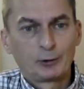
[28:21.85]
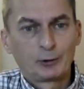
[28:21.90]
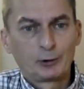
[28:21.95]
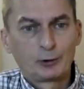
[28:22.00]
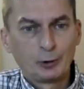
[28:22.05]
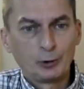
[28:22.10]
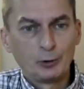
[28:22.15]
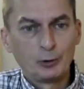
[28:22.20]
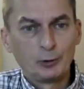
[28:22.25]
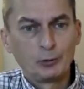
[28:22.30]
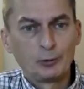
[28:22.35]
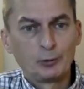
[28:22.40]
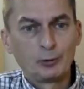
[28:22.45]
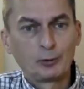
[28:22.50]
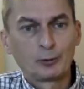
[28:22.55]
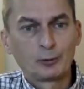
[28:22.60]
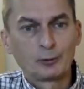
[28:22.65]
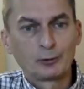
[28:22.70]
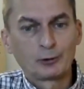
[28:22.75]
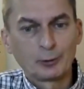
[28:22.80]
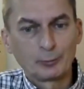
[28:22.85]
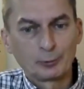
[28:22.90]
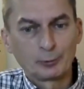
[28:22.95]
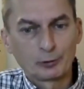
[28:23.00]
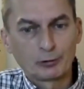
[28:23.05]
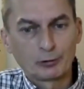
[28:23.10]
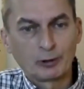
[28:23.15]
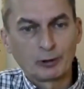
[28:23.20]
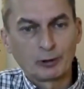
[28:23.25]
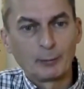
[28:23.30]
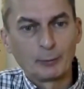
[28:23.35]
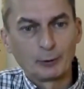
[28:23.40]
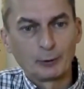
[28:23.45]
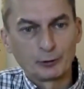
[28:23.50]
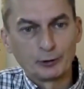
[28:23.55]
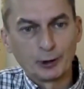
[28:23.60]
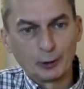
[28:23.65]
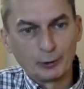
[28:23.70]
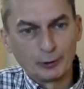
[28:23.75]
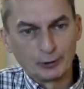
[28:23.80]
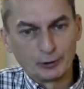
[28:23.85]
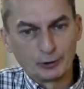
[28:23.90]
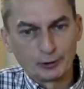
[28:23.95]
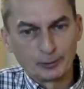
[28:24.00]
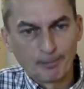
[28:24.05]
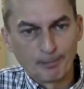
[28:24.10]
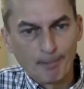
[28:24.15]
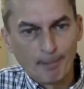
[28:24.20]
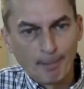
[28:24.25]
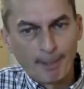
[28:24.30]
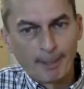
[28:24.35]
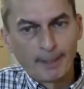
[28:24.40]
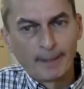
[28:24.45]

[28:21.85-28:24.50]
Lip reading: to subscribers and donors.